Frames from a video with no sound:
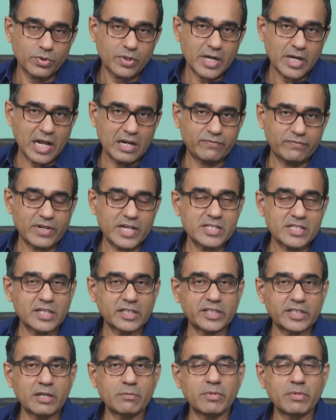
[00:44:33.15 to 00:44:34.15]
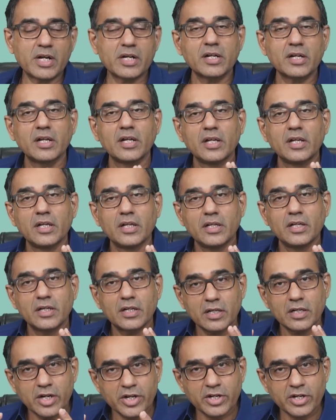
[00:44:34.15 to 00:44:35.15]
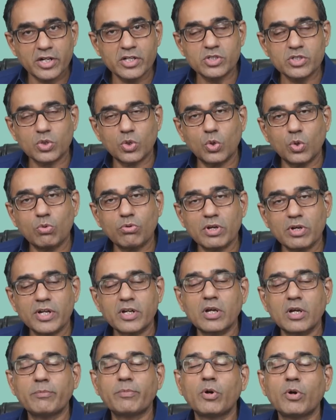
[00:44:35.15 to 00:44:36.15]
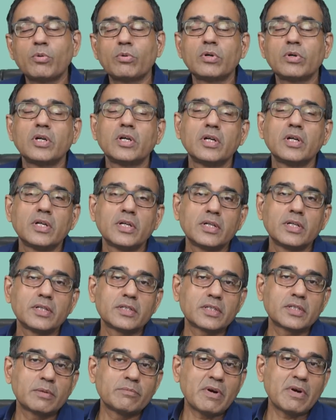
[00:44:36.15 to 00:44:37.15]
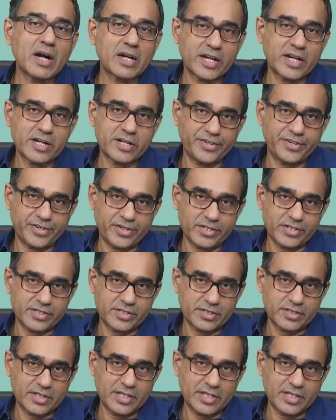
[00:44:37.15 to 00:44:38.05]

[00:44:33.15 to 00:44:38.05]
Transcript: Alpha is nothing but returns over and above the market returns.